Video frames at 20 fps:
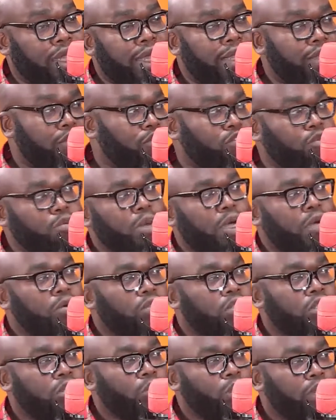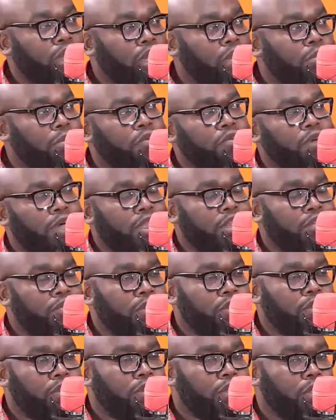and Subarus and quite a number of other
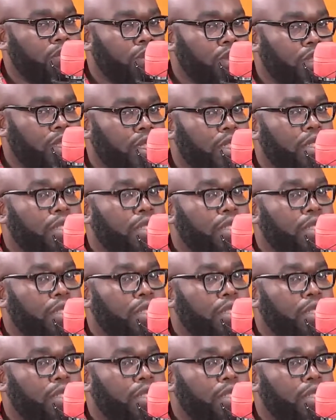vehicles that were there.